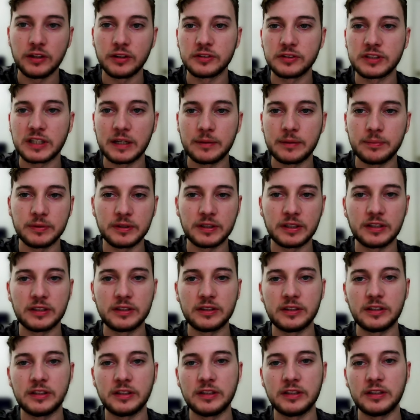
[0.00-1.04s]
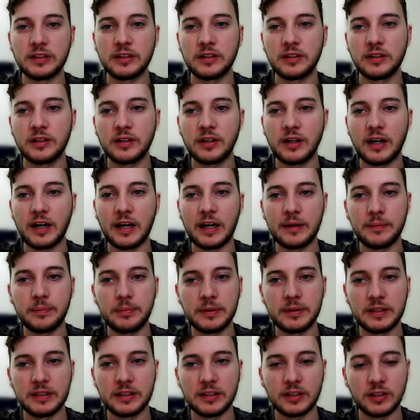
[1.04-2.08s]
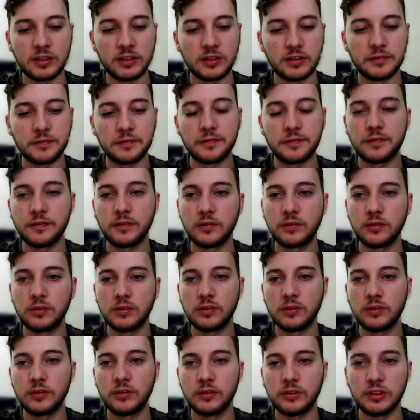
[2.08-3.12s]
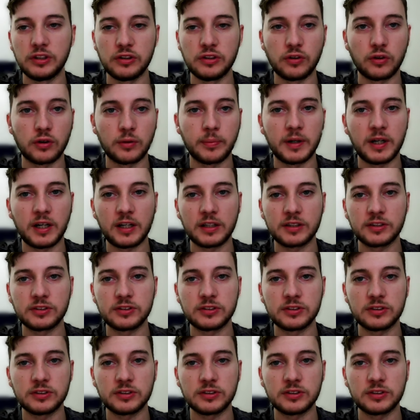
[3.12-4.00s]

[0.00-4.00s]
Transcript: typing in the IP of your box